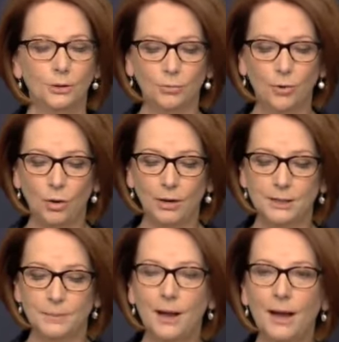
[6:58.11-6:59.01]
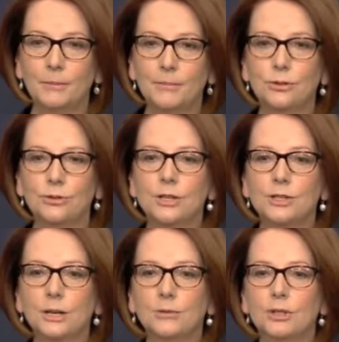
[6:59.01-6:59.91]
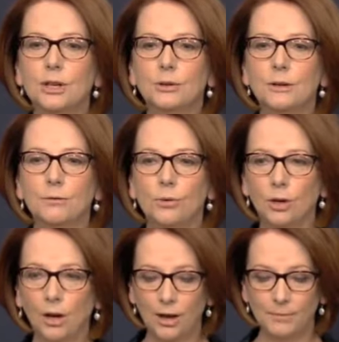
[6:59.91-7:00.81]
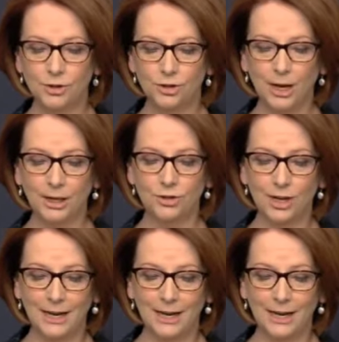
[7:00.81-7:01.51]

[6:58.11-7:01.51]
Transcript: the role as Parliamentary Secretary for Climate Change